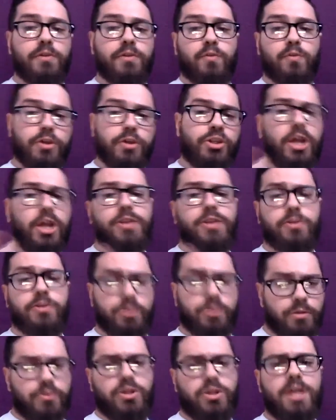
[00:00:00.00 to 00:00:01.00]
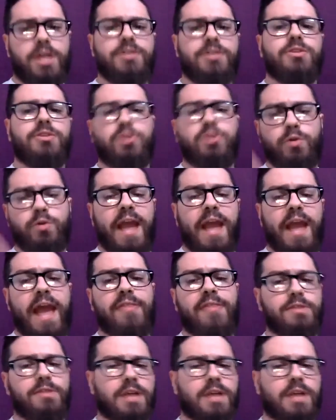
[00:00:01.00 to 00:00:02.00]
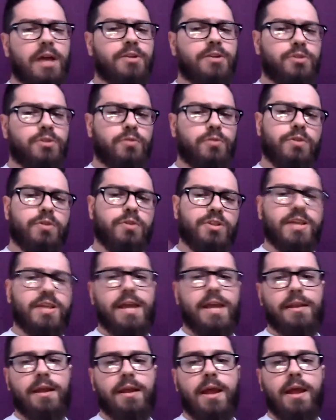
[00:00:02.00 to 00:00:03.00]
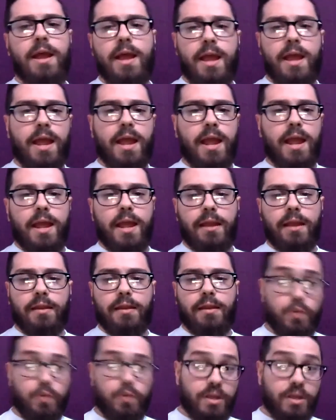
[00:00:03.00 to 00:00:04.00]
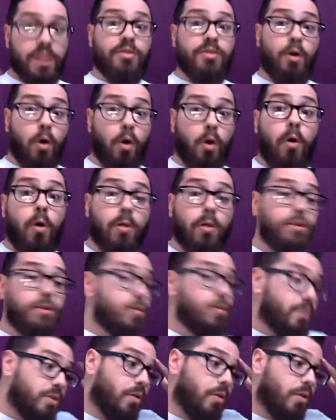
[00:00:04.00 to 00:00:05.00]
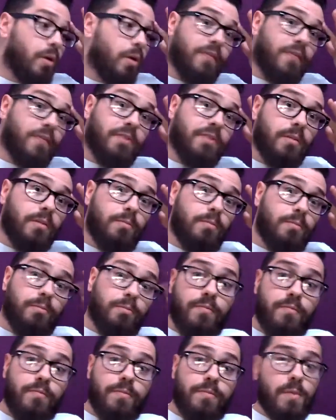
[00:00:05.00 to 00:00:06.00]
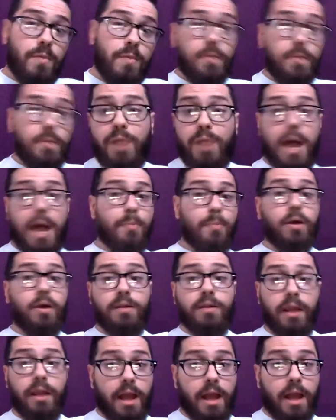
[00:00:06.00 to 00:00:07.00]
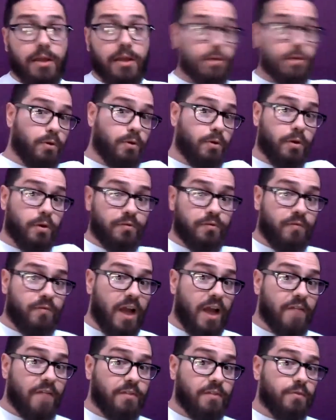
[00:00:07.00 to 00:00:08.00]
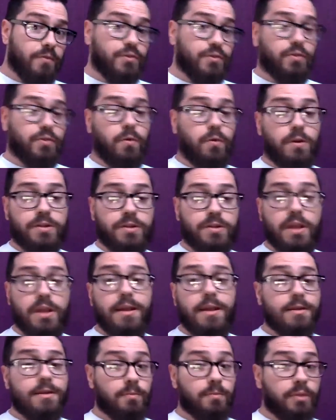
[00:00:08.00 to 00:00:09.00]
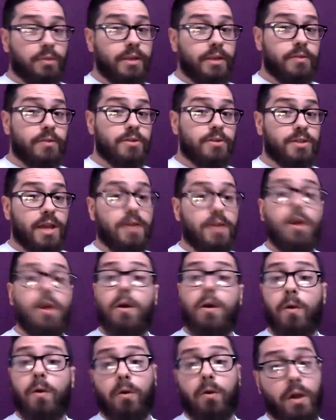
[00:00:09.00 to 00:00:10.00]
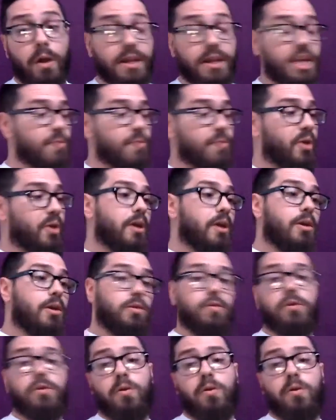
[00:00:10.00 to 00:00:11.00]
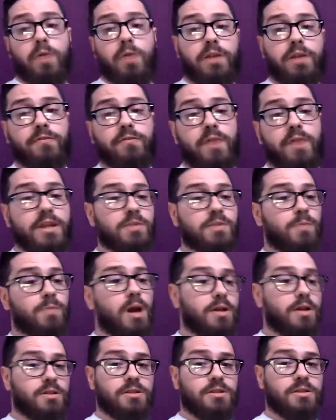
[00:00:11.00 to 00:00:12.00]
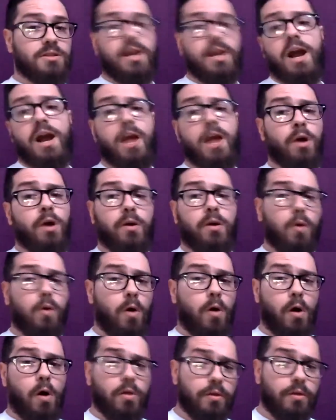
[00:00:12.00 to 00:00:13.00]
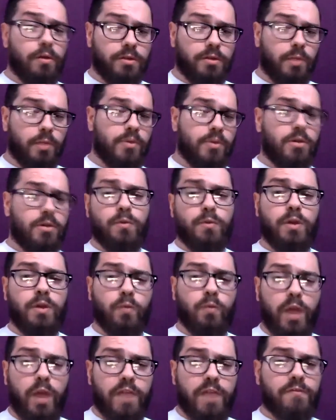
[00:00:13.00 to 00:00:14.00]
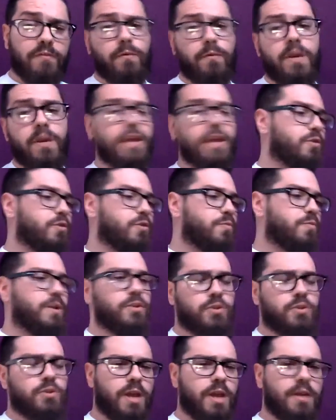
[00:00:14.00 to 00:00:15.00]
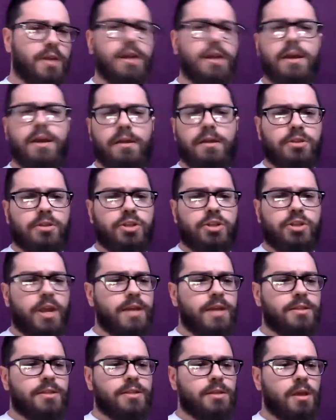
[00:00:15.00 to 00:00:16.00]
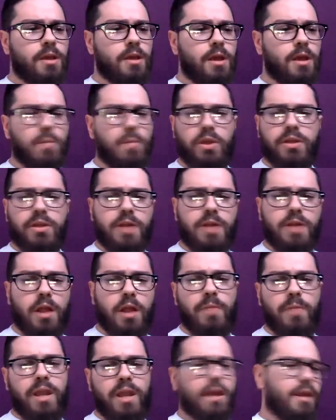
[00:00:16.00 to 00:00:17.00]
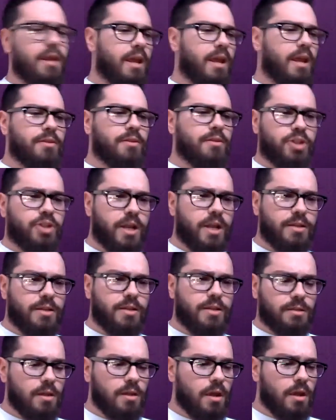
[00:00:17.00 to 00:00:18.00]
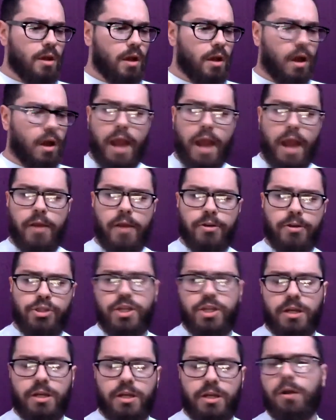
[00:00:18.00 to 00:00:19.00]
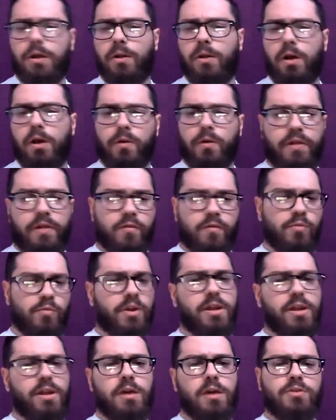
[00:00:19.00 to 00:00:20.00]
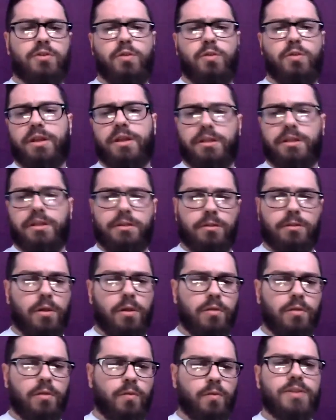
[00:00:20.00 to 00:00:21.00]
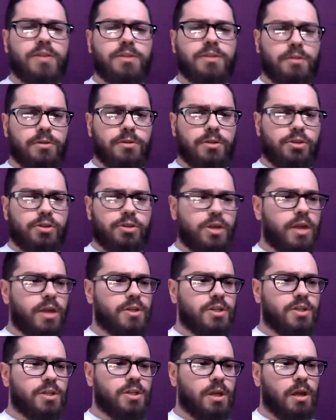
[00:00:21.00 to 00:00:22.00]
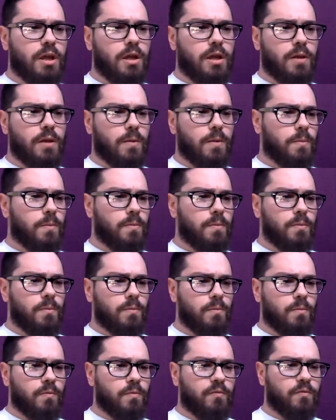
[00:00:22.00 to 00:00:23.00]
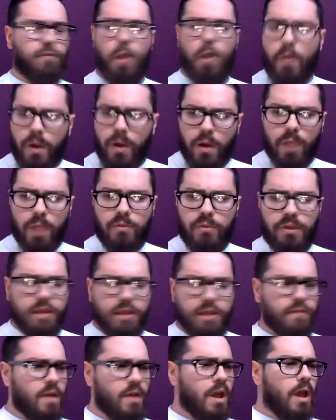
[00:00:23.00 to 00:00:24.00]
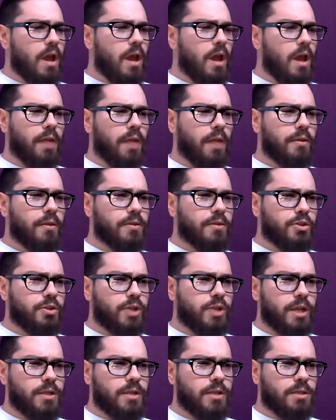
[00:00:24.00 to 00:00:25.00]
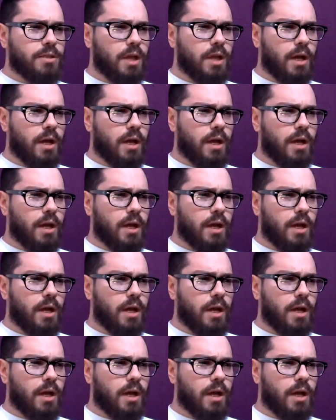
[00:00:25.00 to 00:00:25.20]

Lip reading: one chase or 2 chases, you can add those on to your set, and you can get the whole, you don't have to pop hunt like I do and go to 5 different stores to complete your set, or go on eBay. You can go right to Freddy's box and say, I want all the WWE Wave 3, which means you get the Chase $1 Million Man and the Chase Iron Sheik along with everybody else. Or you want to get the Lord of the Rings, and there's a Chase Frodo, I believe, and there's a Chase